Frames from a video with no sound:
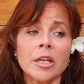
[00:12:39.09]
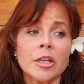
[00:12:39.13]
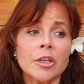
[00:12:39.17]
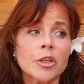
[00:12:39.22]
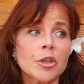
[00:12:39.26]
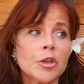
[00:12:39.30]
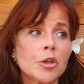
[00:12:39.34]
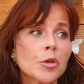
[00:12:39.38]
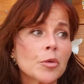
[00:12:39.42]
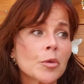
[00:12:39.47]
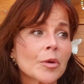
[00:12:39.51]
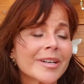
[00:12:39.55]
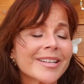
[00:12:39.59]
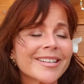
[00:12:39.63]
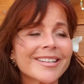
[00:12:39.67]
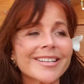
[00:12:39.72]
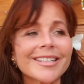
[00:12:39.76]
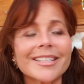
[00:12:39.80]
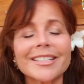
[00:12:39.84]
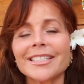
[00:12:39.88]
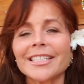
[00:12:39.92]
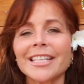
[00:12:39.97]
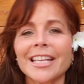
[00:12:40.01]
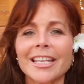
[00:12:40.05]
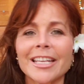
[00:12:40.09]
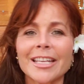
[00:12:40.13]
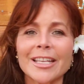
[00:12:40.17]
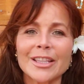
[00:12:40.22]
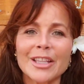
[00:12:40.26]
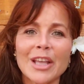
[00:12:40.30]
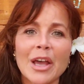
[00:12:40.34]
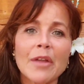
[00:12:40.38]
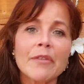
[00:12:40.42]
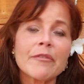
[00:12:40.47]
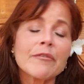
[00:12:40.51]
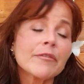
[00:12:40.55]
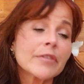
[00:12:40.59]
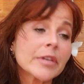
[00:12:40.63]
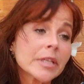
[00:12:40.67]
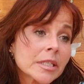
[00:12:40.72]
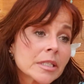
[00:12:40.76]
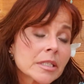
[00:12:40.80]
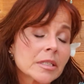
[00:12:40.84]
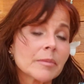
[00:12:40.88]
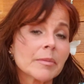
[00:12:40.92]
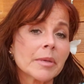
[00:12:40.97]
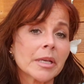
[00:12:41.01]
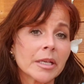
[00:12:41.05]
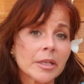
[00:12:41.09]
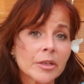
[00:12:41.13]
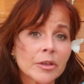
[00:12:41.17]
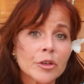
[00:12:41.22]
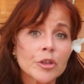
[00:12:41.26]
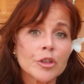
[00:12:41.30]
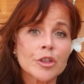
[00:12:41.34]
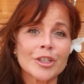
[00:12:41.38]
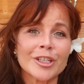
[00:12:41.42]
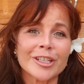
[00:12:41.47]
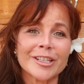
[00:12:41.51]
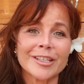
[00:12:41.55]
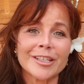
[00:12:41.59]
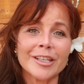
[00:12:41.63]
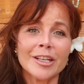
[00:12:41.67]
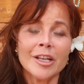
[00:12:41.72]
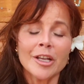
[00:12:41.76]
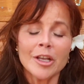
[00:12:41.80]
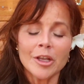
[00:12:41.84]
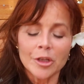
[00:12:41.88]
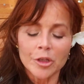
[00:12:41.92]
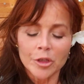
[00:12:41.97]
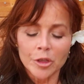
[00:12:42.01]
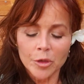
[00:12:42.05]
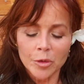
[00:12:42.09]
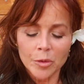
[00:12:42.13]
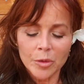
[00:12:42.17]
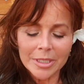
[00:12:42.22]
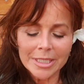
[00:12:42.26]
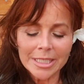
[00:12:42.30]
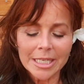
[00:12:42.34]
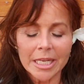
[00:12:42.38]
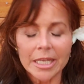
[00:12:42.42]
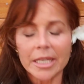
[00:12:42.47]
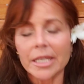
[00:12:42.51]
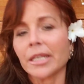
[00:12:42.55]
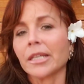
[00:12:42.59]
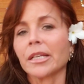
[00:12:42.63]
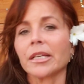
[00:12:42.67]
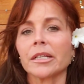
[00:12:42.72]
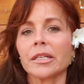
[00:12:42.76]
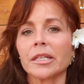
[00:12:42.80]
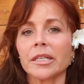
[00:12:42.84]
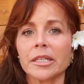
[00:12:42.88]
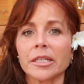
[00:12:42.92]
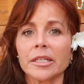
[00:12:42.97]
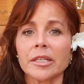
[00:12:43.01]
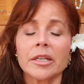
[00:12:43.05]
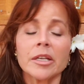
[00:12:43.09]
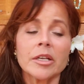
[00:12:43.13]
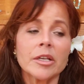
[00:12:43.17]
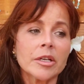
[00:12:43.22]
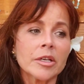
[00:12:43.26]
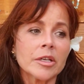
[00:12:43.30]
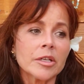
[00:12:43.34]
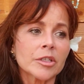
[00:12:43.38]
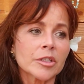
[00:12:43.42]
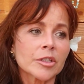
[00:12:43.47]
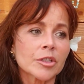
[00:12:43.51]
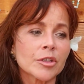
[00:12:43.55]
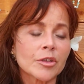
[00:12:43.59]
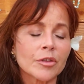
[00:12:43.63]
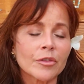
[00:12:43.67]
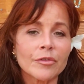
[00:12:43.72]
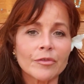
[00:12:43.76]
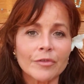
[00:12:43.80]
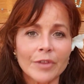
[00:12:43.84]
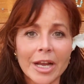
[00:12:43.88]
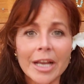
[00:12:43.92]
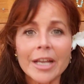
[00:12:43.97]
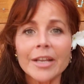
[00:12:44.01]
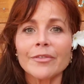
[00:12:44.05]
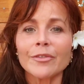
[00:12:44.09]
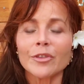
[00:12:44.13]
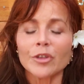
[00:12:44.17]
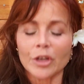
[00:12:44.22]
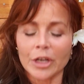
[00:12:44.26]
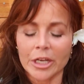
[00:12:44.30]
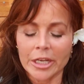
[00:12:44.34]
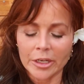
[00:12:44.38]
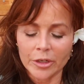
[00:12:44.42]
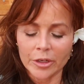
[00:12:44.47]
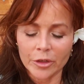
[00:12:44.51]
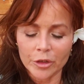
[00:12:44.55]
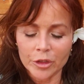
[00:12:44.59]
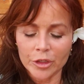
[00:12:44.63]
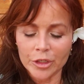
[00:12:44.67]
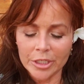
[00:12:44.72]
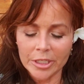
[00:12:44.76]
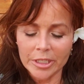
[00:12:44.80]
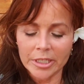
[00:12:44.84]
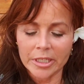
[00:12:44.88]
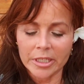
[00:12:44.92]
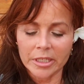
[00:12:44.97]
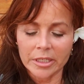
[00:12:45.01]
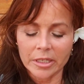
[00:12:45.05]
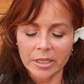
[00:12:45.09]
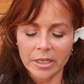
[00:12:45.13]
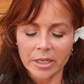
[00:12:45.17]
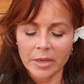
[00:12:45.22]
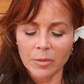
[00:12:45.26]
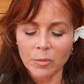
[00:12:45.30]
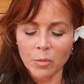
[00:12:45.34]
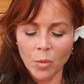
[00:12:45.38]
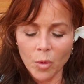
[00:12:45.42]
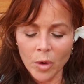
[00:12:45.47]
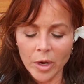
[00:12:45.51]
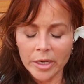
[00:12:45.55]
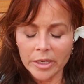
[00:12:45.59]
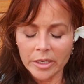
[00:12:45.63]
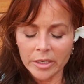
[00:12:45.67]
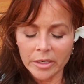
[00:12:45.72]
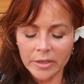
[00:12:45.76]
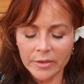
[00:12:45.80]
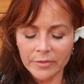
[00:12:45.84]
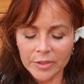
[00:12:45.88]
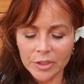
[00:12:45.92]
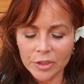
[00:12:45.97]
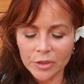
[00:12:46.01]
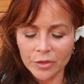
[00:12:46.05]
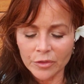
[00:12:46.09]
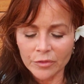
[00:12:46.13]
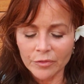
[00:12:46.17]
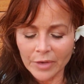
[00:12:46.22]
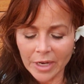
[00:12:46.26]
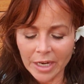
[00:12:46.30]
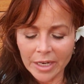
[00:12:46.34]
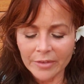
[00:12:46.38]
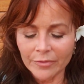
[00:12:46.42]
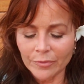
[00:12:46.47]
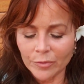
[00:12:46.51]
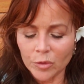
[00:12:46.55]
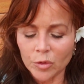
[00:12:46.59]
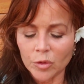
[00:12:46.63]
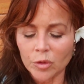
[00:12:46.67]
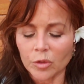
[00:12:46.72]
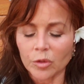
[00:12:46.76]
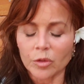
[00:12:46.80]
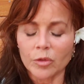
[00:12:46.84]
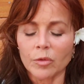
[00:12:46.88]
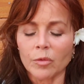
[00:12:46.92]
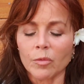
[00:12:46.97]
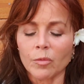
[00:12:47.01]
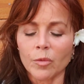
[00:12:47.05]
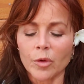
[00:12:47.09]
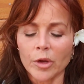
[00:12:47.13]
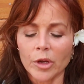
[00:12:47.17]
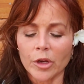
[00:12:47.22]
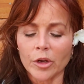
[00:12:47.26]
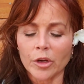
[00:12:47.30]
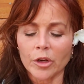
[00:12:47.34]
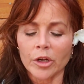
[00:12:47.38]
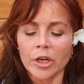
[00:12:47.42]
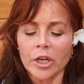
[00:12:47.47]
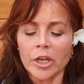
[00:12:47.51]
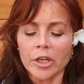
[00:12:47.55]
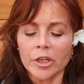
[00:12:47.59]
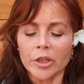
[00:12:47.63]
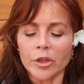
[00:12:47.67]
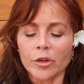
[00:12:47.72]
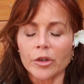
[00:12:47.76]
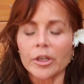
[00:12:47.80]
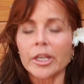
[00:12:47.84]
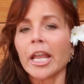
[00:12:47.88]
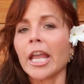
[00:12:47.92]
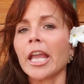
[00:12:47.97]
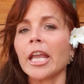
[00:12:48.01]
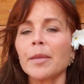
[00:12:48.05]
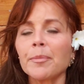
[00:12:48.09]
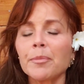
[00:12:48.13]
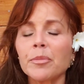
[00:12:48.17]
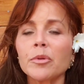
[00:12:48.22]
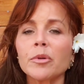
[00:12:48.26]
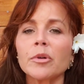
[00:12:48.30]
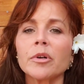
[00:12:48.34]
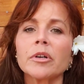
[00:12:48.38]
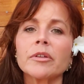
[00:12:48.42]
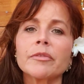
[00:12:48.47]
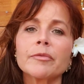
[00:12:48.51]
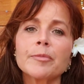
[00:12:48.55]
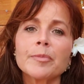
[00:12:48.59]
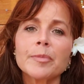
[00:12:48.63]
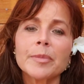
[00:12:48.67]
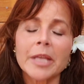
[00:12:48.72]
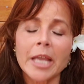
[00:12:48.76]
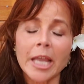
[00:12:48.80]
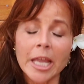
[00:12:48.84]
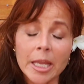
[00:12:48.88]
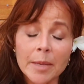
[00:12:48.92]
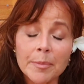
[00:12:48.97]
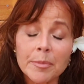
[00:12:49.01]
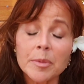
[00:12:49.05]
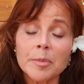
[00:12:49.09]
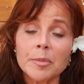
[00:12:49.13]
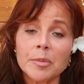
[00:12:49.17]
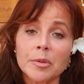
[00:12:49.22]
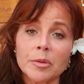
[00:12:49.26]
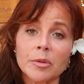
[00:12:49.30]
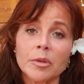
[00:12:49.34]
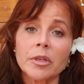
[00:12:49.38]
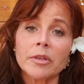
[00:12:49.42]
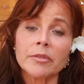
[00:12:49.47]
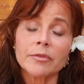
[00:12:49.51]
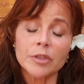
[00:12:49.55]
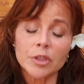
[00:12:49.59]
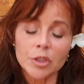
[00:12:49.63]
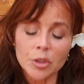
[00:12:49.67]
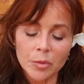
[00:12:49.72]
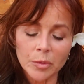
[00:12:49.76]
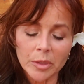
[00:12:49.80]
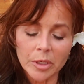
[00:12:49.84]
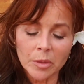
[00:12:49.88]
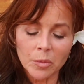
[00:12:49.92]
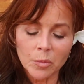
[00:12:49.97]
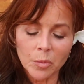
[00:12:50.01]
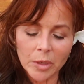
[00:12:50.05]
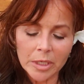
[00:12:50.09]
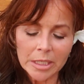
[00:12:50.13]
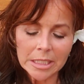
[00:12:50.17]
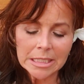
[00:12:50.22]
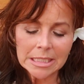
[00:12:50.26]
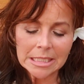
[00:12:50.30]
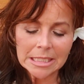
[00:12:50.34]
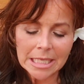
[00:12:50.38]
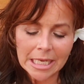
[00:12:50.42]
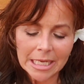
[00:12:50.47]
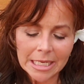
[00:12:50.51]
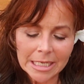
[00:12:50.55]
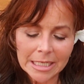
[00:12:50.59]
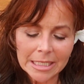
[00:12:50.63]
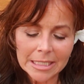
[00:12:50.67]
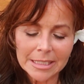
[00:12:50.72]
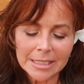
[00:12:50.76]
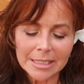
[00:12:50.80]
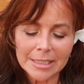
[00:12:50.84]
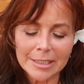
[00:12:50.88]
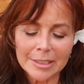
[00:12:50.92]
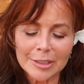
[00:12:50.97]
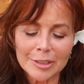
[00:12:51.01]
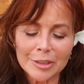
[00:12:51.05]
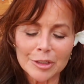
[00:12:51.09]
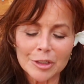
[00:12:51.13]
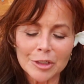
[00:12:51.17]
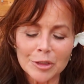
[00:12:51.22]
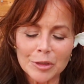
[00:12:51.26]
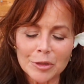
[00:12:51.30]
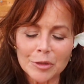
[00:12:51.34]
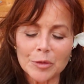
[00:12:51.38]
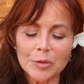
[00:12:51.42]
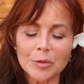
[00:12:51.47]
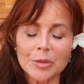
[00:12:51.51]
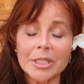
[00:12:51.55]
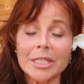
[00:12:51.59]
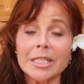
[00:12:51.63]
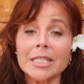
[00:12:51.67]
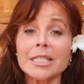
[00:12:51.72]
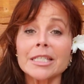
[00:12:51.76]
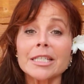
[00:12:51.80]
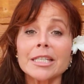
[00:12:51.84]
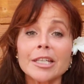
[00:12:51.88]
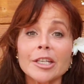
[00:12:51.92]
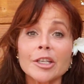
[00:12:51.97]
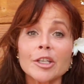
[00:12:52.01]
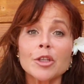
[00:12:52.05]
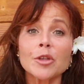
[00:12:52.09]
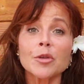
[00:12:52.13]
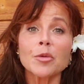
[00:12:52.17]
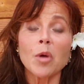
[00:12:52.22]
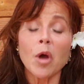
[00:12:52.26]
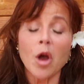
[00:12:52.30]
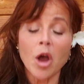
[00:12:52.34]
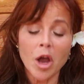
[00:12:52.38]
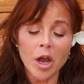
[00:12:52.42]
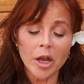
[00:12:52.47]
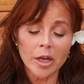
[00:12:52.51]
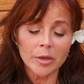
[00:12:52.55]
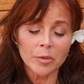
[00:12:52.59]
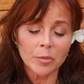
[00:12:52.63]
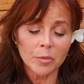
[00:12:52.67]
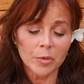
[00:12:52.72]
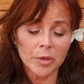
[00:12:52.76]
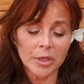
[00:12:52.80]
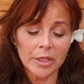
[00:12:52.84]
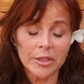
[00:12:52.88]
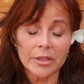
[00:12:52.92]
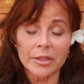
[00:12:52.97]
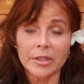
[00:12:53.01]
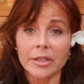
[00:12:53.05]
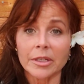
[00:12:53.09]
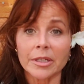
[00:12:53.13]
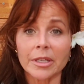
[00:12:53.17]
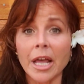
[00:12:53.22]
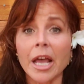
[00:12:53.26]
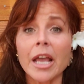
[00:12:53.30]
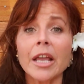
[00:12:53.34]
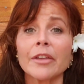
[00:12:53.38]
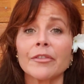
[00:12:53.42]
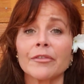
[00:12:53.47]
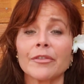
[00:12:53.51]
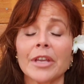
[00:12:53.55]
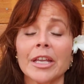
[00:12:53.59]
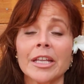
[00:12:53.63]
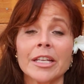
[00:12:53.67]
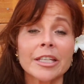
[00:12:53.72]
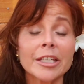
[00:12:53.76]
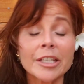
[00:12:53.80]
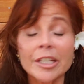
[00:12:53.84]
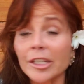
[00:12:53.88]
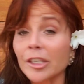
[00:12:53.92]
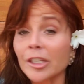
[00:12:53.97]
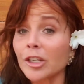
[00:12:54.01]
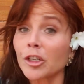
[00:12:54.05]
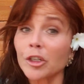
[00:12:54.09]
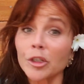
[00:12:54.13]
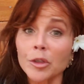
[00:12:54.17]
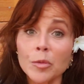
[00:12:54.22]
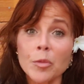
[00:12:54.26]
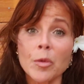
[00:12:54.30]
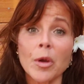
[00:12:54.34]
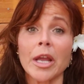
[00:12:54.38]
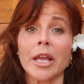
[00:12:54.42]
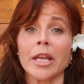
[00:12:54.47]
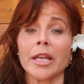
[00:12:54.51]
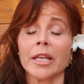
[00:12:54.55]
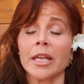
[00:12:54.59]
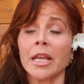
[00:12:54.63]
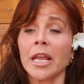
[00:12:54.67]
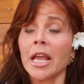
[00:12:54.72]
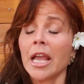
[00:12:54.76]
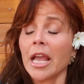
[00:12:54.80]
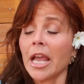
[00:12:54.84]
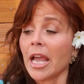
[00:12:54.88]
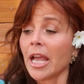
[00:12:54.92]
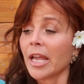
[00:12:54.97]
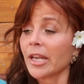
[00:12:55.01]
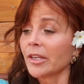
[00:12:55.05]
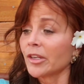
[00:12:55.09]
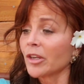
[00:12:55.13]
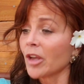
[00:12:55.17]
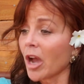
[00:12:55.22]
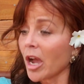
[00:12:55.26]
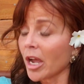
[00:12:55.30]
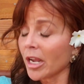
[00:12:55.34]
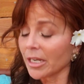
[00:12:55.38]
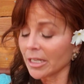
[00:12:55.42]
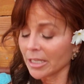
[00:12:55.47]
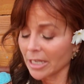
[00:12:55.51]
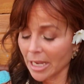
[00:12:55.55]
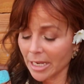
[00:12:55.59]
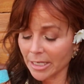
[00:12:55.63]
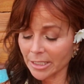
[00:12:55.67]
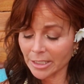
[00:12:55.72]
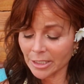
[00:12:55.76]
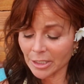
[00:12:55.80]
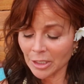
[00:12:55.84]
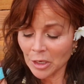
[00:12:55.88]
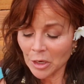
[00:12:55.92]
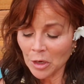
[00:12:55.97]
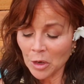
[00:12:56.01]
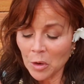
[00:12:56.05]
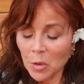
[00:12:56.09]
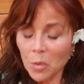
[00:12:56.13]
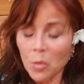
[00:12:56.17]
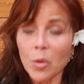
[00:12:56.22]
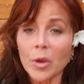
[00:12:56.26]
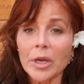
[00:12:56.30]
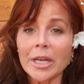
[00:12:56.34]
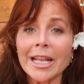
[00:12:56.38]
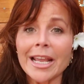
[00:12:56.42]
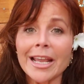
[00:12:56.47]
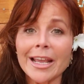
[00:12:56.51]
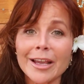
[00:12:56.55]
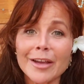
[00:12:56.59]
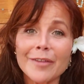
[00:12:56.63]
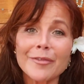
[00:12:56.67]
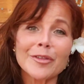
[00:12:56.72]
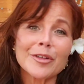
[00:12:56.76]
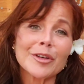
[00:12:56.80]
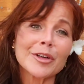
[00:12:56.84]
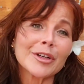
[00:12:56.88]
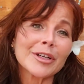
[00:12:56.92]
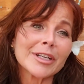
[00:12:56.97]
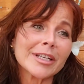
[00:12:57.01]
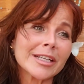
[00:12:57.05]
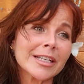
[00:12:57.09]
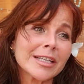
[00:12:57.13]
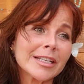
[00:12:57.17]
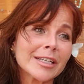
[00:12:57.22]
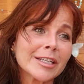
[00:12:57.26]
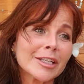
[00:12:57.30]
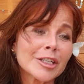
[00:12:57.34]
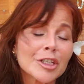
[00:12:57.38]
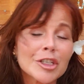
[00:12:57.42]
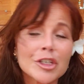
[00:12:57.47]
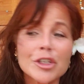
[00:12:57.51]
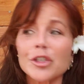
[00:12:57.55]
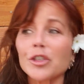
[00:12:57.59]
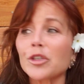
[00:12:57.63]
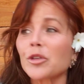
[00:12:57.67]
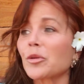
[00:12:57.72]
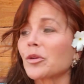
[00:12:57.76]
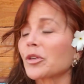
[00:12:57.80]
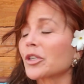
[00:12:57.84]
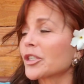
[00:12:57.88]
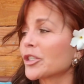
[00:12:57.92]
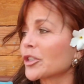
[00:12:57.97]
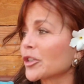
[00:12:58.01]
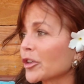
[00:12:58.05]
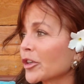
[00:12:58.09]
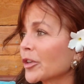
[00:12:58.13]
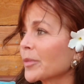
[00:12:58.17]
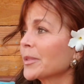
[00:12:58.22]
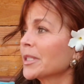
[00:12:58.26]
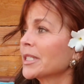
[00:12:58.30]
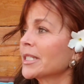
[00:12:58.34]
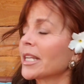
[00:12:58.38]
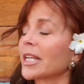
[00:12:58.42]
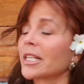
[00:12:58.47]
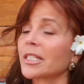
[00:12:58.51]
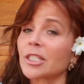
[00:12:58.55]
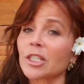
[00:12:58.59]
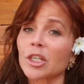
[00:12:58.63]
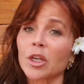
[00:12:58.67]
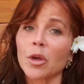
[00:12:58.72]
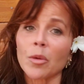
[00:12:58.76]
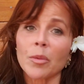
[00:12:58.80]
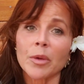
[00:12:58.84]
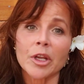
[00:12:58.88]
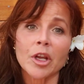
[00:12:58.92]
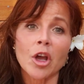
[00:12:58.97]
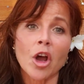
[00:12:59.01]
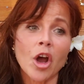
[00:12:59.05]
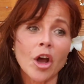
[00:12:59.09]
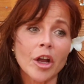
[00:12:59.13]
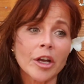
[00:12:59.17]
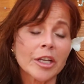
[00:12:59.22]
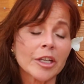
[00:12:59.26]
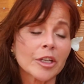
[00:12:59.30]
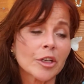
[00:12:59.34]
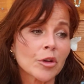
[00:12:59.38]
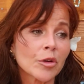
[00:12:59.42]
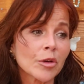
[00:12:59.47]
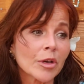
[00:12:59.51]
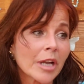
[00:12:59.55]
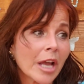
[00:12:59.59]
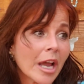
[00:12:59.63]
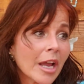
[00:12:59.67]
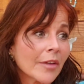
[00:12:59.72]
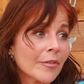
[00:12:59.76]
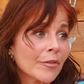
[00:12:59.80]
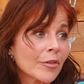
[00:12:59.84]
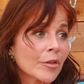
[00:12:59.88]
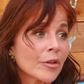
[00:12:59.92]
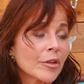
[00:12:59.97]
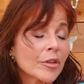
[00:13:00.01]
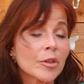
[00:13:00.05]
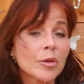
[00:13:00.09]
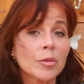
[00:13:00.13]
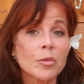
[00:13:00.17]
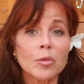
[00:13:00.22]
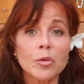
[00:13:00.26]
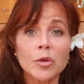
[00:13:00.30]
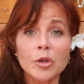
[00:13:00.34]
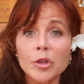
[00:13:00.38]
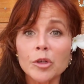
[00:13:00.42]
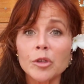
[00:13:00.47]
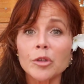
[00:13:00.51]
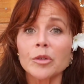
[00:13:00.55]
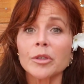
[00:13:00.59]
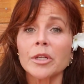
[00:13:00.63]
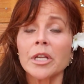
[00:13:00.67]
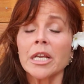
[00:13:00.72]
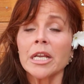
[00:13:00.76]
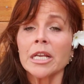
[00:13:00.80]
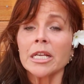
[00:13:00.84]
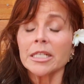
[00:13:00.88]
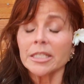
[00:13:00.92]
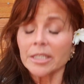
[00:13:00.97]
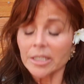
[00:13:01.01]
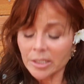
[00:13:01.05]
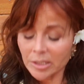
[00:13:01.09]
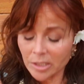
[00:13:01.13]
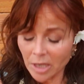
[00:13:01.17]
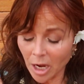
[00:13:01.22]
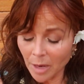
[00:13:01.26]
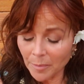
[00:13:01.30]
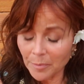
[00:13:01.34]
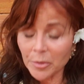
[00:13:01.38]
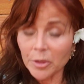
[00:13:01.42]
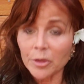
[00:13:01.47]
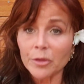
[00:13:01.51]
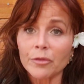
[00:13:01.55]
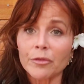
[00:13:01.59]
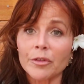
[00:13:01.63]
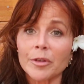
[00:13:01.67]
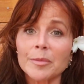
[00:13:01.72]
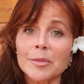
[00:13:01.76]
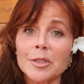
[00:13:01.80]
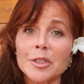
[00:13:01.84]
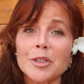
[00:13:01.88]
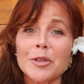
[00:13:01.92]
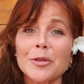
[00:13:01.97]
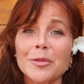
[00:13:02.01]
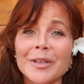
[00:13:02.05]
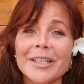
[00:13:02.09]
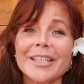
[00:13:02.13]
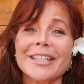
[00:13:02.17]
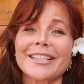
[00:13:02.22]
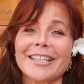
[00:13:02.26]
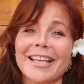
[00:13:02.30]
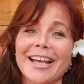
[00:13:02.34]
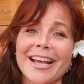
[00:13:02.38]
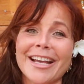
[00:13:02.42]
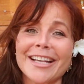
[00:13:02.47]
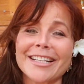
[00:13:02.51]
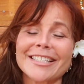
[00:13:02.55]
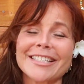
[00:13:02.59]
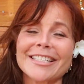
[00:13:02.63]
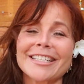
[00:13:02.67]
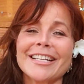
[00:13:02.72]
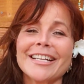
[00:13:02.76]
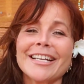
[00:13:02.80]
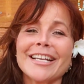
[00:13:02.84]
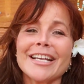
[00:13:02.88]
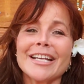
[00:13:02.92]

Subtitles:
You are not taking that victim energy. You are taking a survivor energy, one of survival, where you're capable of doing what it takes to continue on with life, and in a good way, and not let whatever issue or circumstance going on in your life or in the world stop you from doing that.